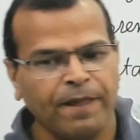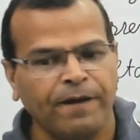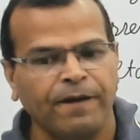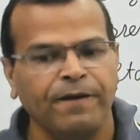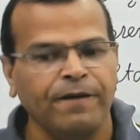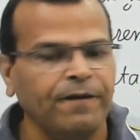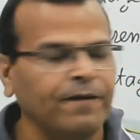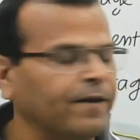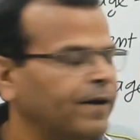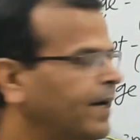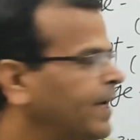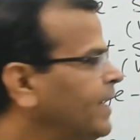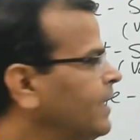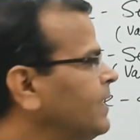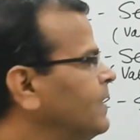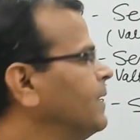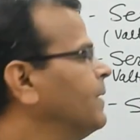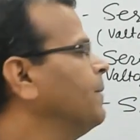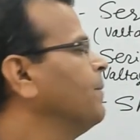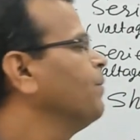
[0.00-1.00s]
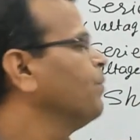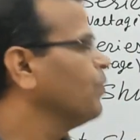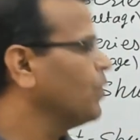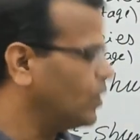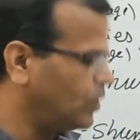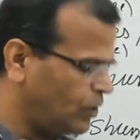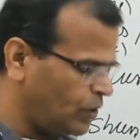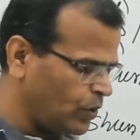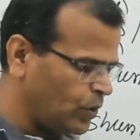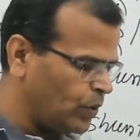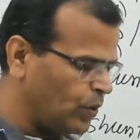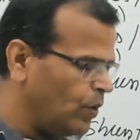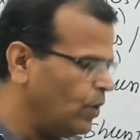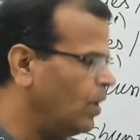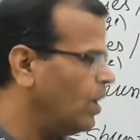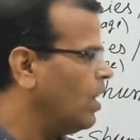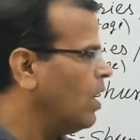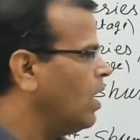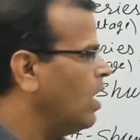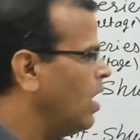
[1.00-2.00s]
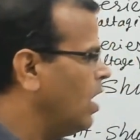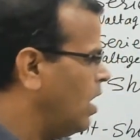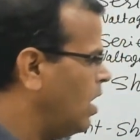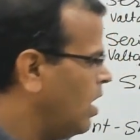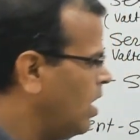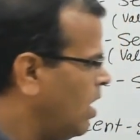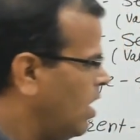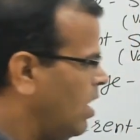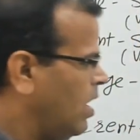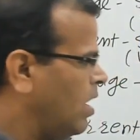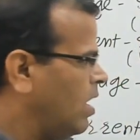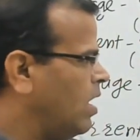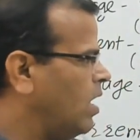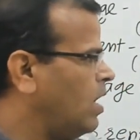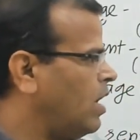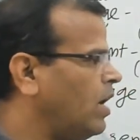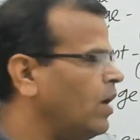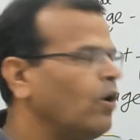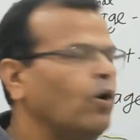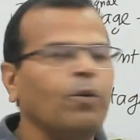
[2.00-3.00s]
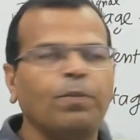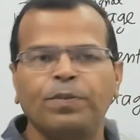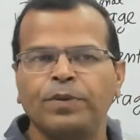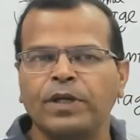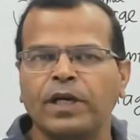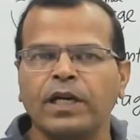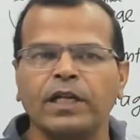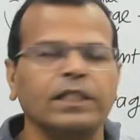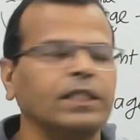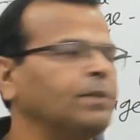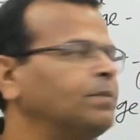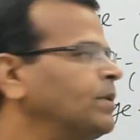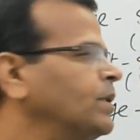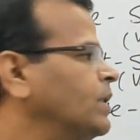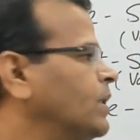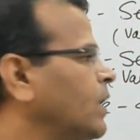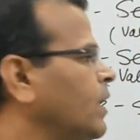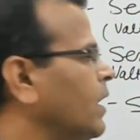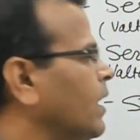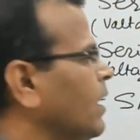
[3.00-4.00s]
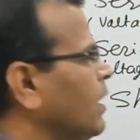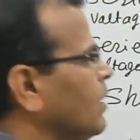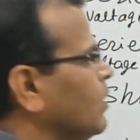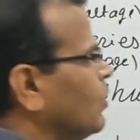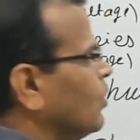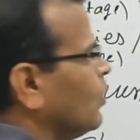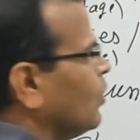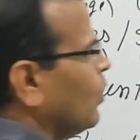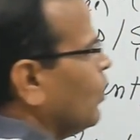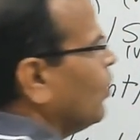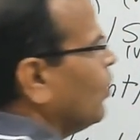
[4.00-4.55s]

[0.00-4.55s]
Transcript: right? So I hope the concept is clear. So on the